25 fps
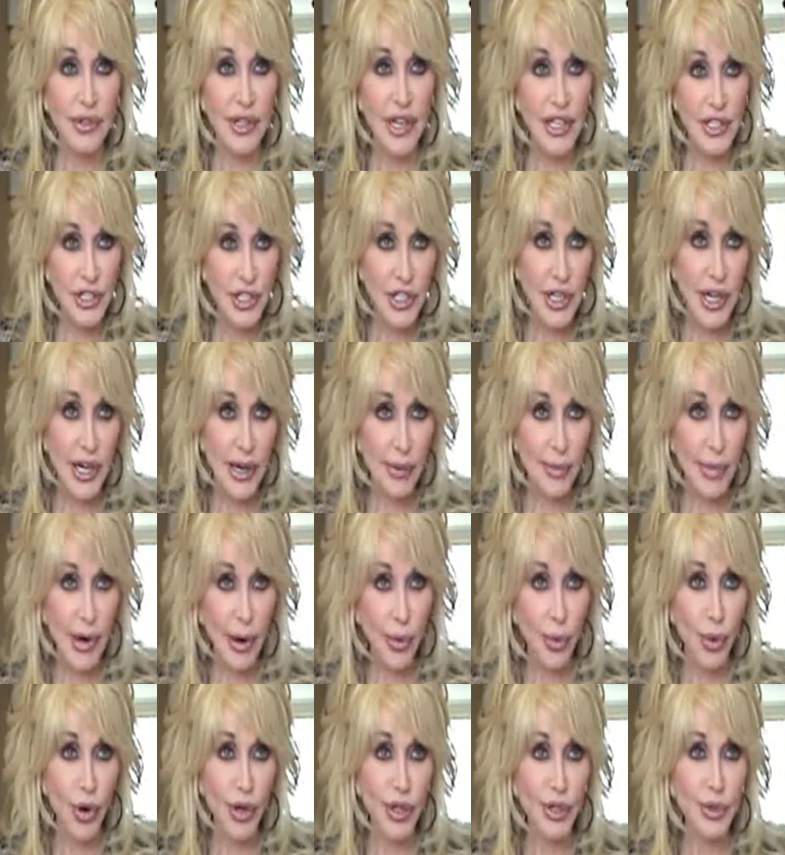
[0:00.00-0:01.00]
Last time
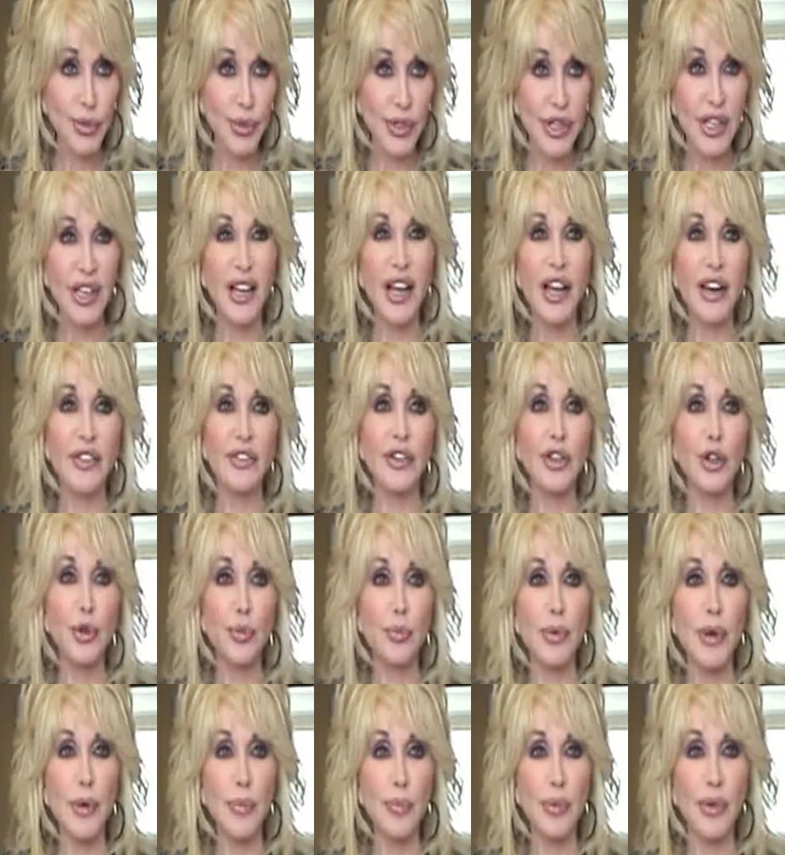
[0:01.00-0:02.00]
I worked with a lot of other
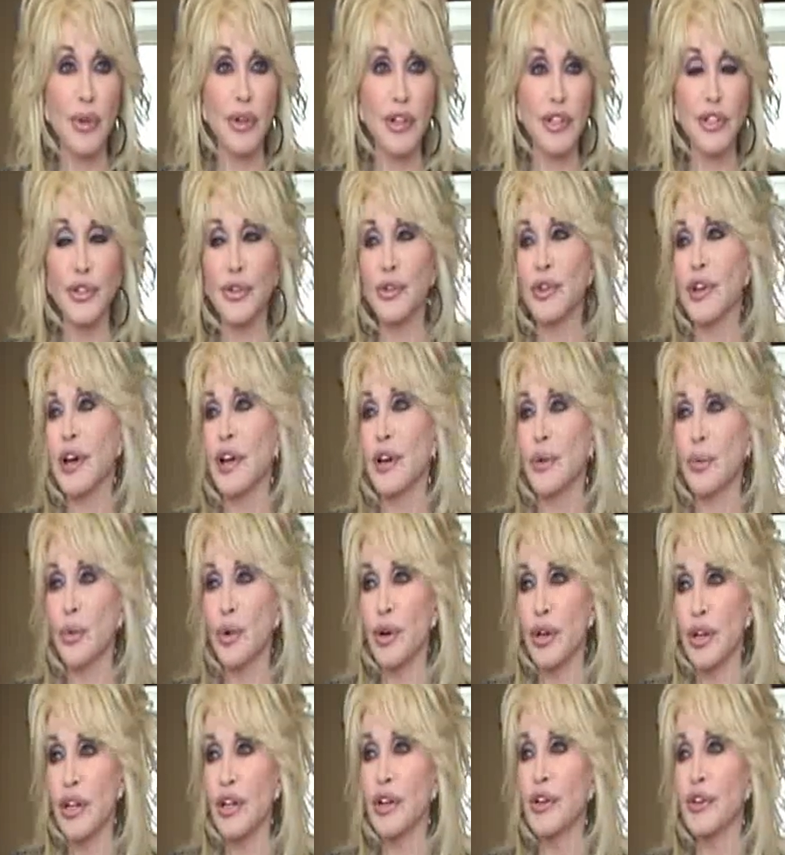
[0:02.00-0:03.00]
people, and you got to
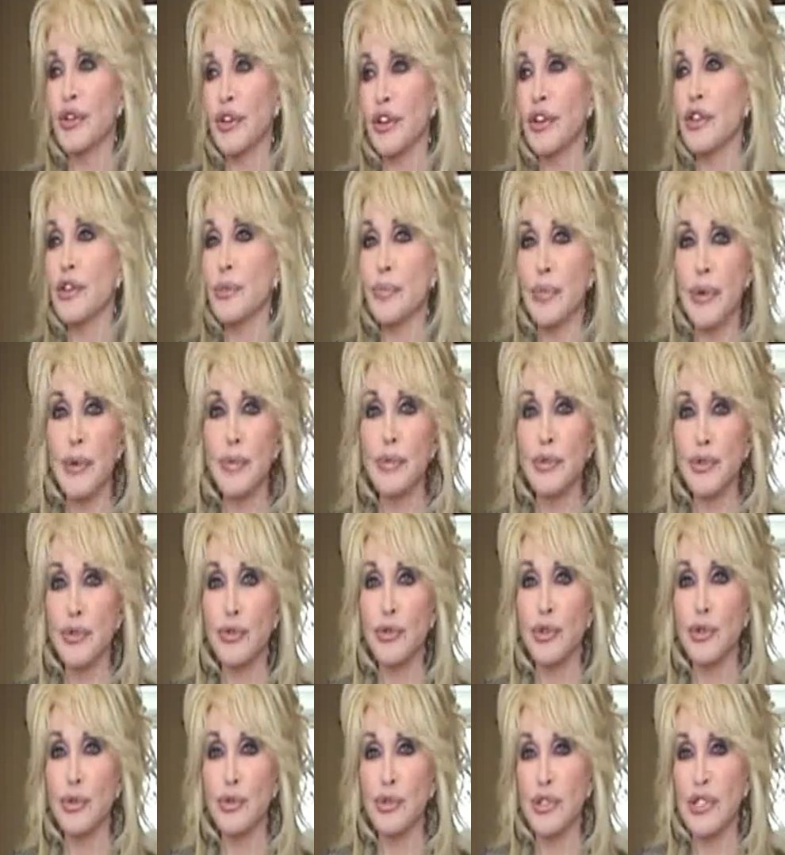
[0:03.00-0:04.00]
work under other people's
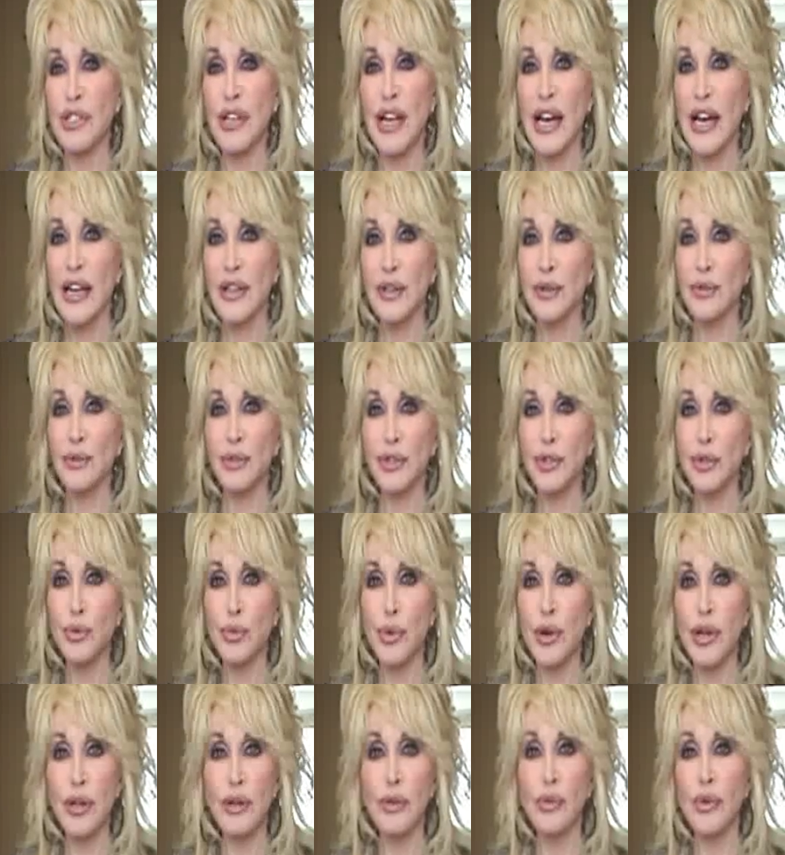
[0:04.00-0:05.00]
rules, and I don't do
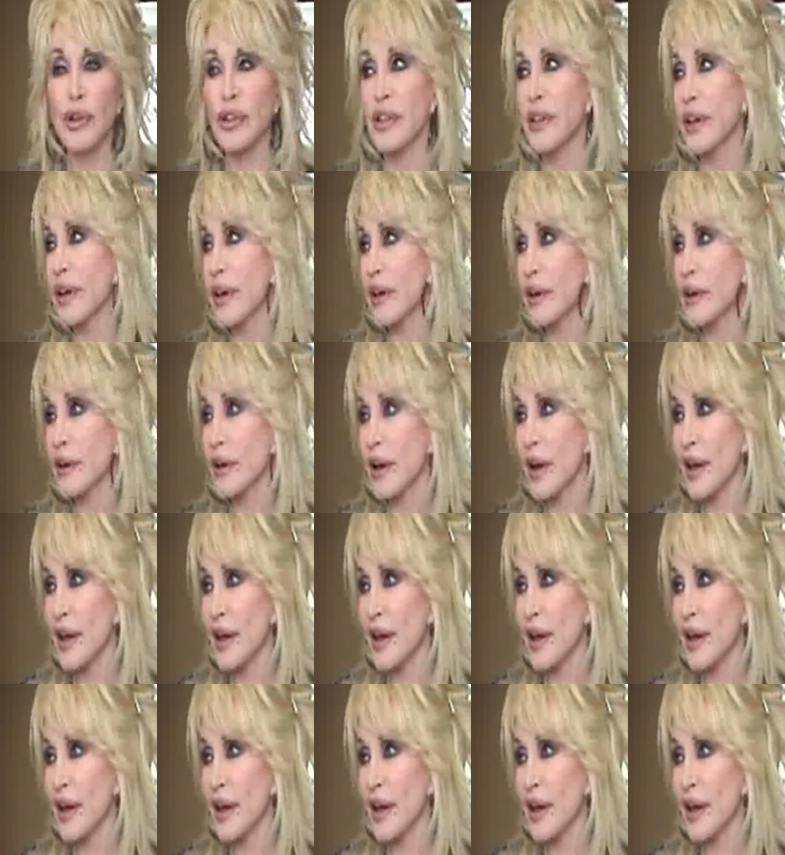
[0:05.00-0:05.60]
well with that.